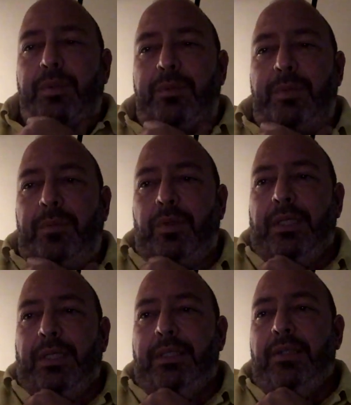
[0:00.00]
win by more
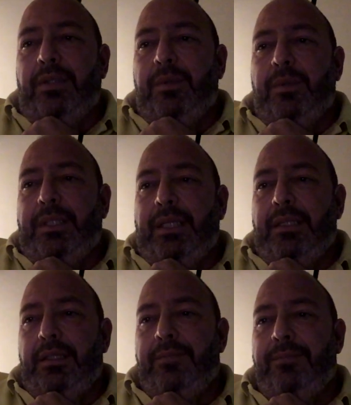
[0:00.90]
than 10 on the
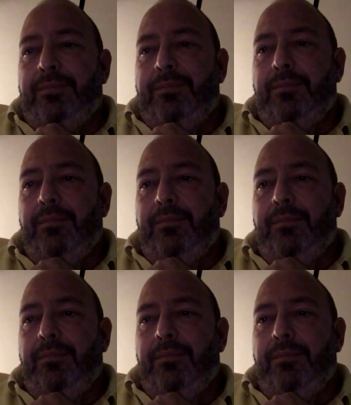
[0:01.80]
weekend. Well,